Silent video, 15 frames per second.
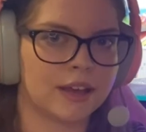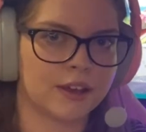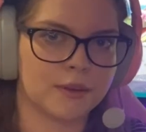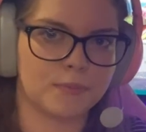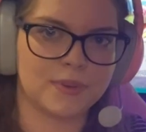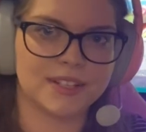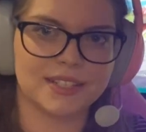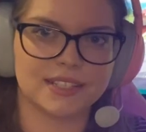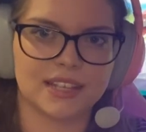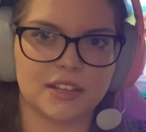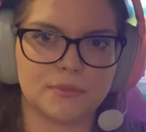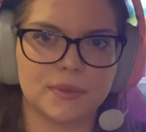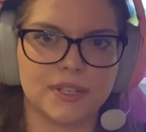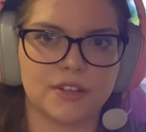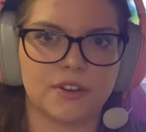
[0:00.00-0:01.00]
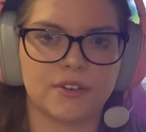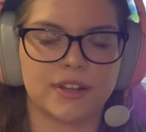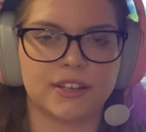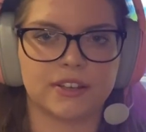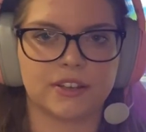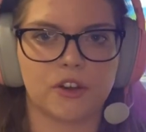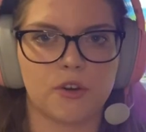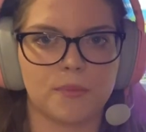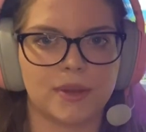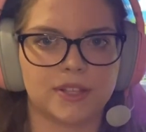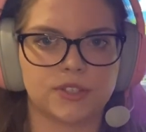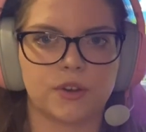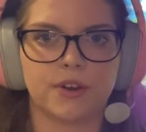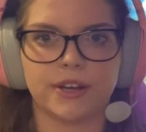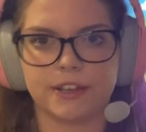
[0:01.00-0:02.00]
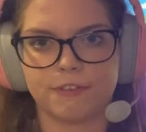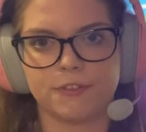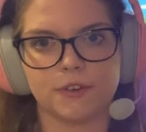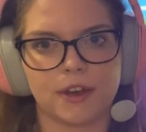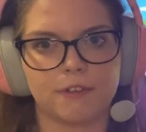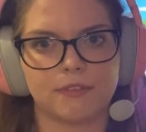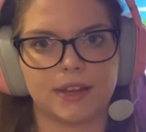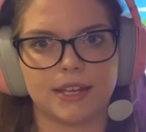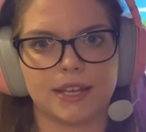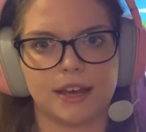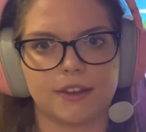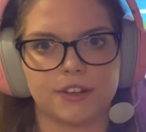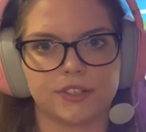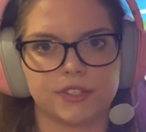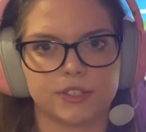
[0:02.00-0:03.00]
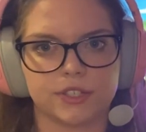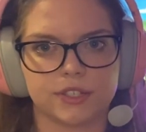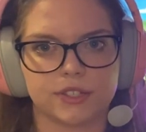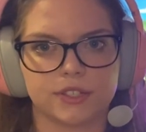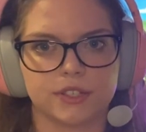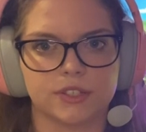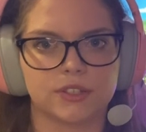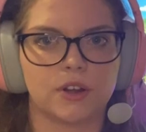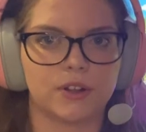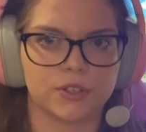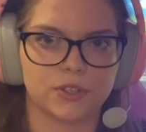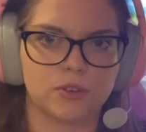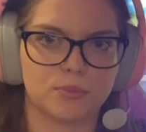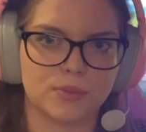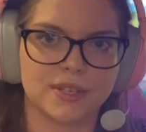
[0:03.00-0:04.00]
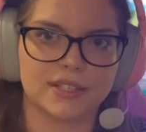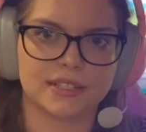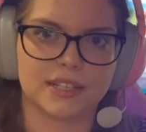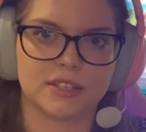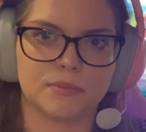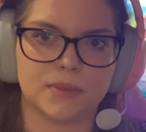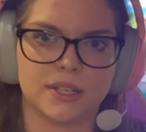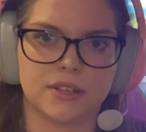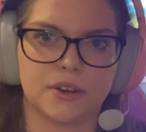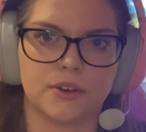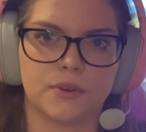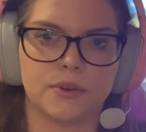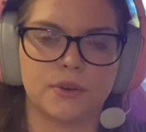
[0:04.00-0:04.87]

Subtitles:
please let me know in the comments, or if you have any other suggestions also please let me know.